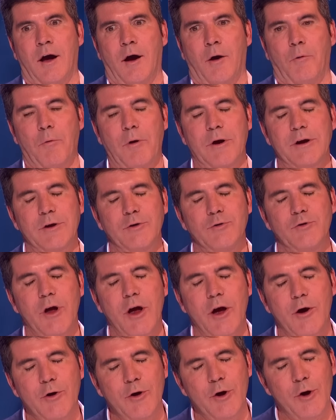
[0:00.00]
Well, you
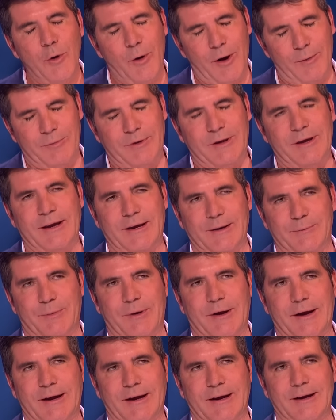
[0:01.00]
know who I'm
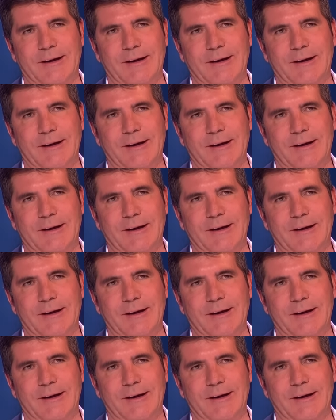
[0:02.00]
keeping.